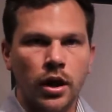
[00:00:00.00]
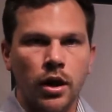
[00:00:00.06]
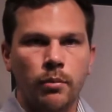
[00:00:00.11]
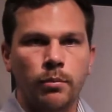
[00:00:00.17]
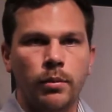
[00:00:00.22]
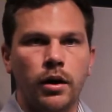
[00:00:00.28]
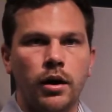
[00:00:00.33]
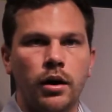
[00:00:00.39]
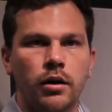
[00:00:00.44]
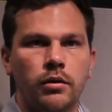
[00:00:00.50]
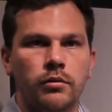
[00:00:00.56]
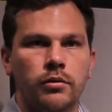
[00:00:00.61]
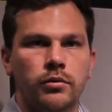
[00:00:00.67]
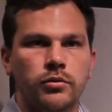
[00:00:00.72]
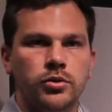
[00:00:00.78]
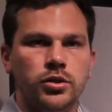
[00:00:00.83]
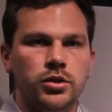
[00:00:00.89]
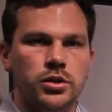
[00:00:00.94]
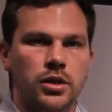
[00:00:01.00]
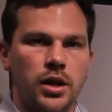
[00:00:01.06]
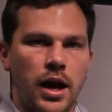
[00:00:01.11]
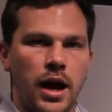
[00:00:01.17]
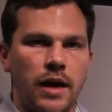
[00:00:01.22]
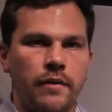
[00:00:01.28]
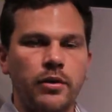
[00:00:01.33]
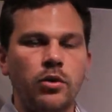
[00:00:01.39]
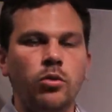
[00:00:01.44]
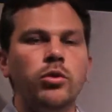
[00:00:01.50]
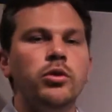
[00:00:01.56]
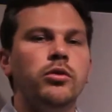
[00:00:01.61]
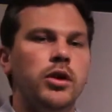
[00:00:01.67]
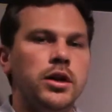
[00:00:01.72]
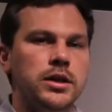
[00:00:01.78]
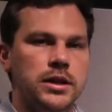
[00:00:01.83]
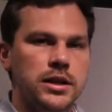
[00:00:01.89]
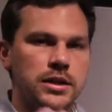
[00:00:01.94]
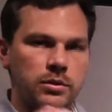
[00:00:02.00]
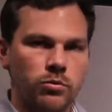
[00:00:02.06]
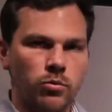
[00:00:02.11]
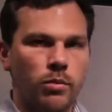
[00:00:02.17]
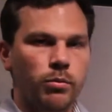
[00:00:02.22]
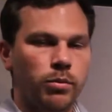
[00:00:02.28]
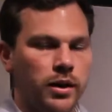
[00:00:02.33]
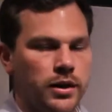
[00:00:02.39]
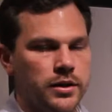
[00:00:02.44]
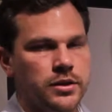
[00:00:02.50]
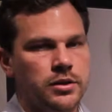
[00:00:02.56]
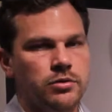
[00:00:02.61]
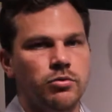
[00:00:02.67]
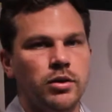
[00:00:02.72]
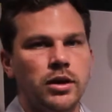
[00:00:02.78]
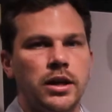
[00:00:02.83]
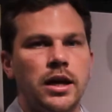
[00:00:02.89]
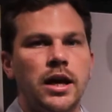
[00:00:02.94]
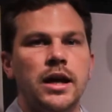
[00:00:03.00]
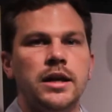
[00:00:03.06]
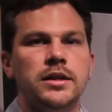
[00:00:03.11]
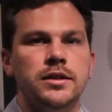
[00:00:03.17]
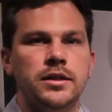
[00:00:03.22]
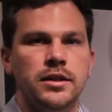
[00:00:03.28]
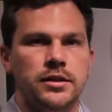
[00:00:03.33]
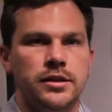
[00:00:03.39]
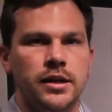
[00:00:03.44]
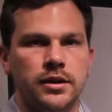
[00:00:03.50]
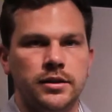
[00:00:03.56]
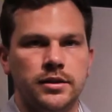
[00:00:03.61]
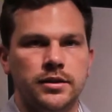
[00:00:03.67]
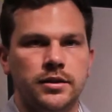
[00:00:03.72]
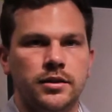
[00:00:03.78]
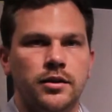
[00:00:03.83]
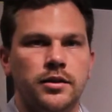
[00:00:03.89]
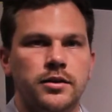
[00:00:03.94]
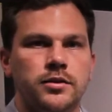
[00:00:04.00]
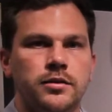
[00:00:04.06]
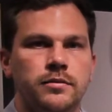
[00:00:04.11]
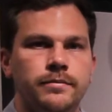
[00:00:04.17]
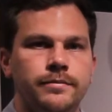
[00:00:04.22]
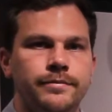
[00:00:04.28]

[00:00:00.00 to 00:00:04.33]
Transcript: but just having all your ideas in one place is really key to this exercise.